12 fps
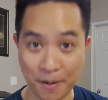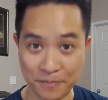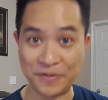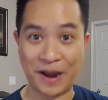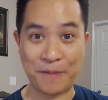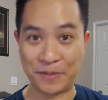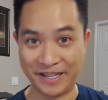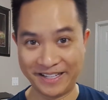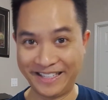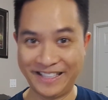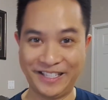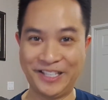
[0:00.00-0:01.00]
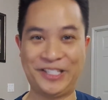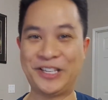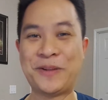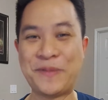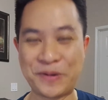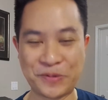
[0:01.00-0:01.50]
I'm I'm a
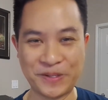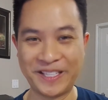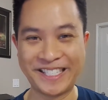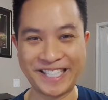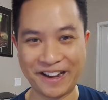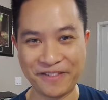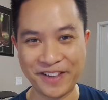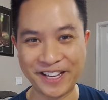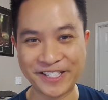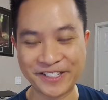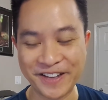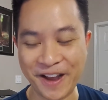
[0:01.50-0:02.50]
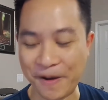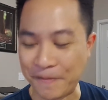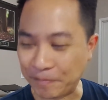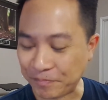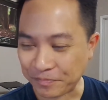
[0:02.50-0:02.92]
legitimate real estate investor now,